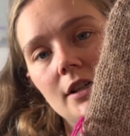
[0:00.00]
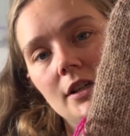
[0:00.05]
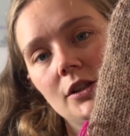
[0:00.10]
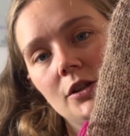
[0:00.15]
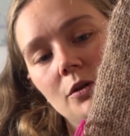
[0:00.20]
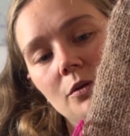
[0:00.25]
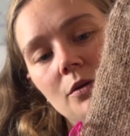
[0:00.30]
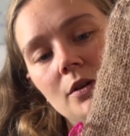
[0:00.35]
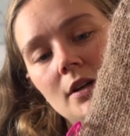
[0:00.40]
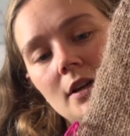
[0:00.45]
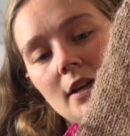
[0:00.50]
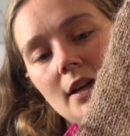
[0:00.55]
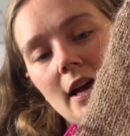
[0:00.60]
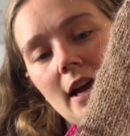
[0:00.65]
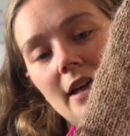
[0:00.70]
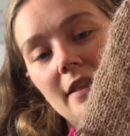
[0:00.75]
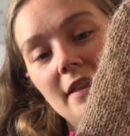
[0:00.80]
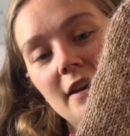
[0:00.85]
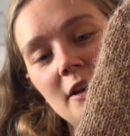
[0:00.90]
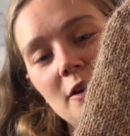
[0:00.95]
So
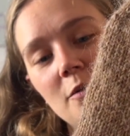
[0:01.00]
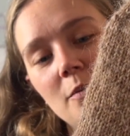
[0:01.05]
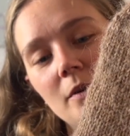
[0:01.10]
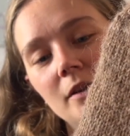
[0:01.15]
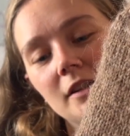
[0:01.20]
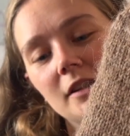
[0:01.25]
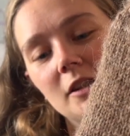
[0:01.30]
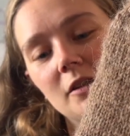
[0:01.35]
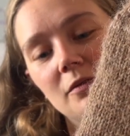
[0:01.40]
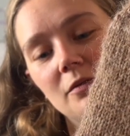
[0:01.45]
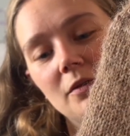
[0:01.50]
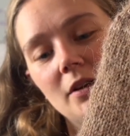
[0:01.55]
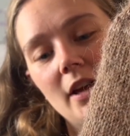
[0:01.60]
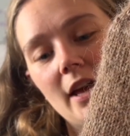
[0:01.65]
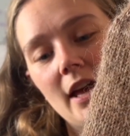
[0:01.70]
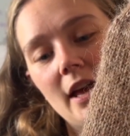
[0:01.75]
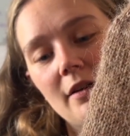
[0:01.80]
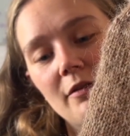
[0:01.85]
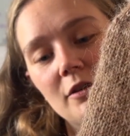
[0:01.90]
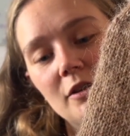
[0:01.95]
I think once the
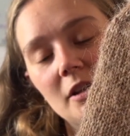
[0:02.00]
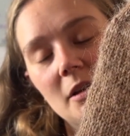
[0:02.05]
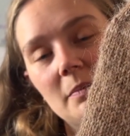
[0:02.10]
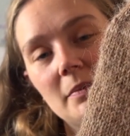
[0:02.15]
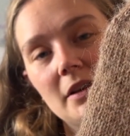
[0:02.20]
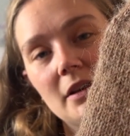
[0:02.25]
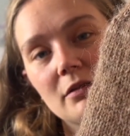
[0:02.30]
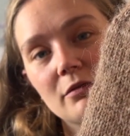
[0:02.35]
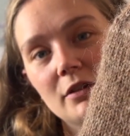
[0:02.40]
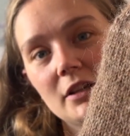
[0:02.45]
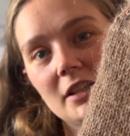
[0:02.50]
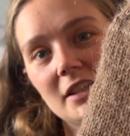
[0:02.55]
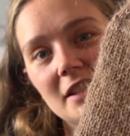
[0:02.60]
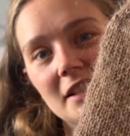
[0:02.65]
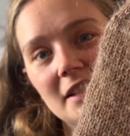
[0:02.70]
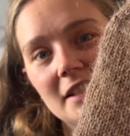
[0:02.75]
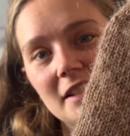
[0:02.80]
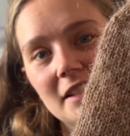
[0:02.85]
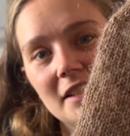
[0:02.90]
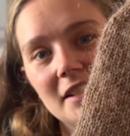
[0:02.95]
recipient reads that
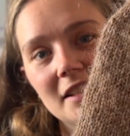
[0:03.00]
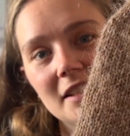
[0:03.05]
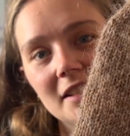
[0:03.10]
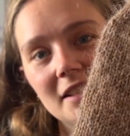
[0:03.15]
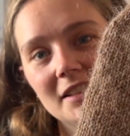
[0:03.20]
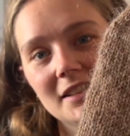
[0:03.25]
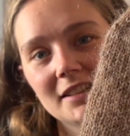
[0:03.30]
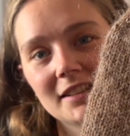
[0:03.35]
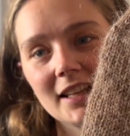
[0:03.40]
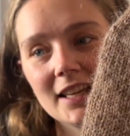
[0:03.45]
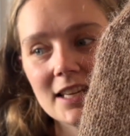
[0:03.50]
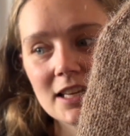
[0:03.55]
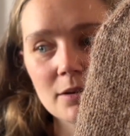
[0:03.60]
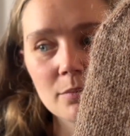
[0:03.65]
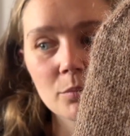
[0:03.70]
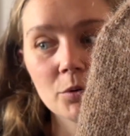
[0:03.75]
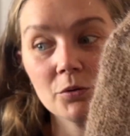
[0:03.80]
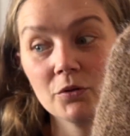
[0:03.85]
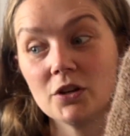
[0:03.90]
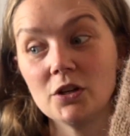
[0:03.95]
it's like
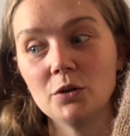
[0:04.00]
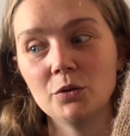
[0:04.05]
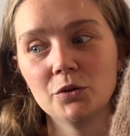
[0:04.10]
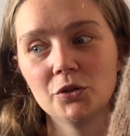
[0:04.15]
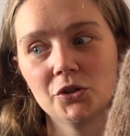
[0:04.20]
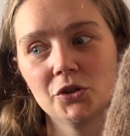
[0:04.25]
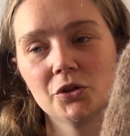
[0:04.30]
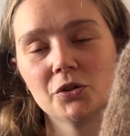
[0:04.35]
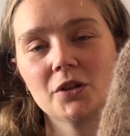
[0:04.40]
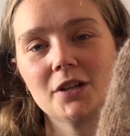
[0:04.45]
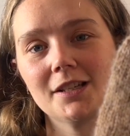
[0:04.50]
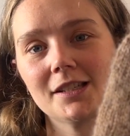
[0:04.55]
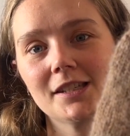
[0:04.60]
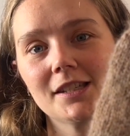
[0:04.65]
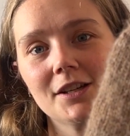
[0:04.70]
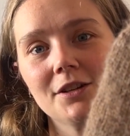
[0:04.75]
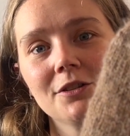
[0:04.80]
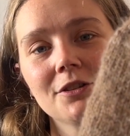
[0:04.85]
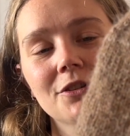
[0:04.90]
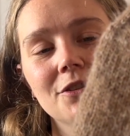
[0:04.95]
merino, suri and
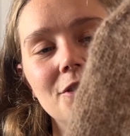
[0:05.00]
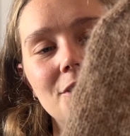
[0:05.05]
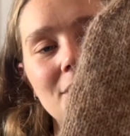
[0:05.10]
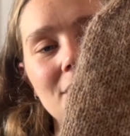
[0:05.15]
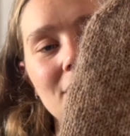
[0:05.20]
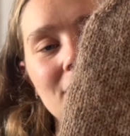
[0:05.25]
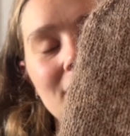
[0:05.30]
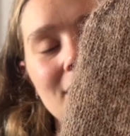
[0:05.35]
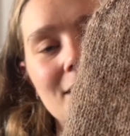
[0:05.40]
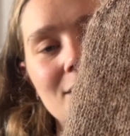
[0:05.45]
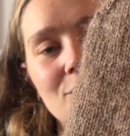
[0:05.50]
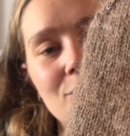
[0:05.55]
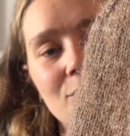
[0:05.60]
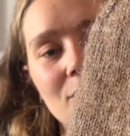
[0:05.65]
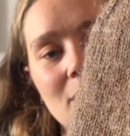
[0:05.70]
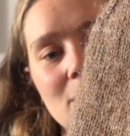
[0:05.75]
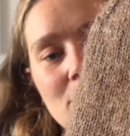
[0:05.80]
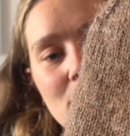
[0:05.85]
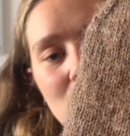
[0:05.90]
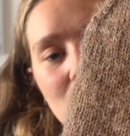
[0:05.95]
silk, they're going to think it's
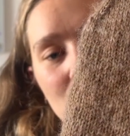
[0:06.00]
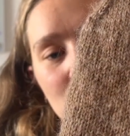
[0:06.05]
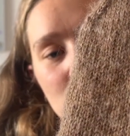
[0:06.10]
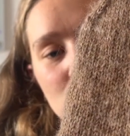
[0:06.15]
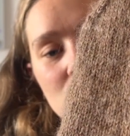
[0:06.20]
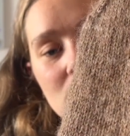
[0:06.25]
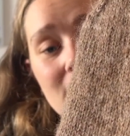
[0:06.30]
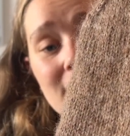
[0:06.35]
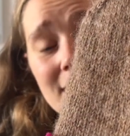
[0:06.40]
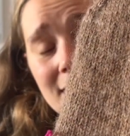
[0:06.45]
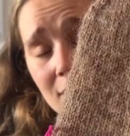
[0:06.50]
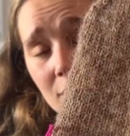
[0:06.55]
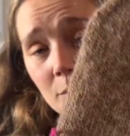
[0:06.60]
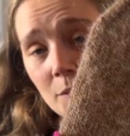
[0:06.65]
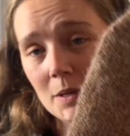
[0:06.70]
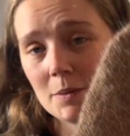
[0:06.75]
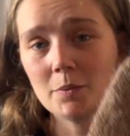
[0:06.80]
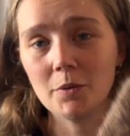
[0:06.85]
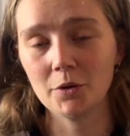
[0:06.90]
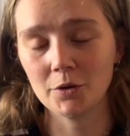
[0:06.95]
really posh, and it is
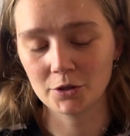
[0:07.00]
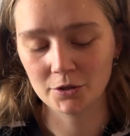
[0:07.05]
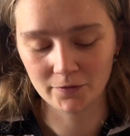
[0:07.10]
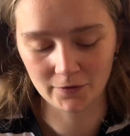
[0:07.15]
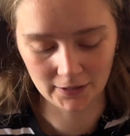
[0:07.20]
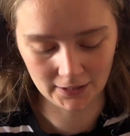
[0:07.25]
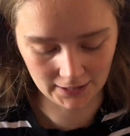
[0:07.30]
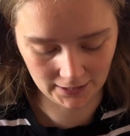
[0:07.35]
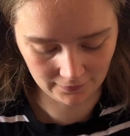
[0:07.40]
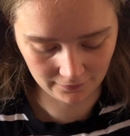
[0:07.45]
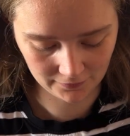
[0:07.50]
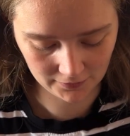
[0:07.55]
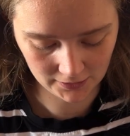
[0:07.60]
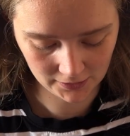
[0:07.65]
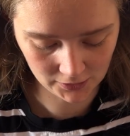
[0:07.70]
quite posh for a gift.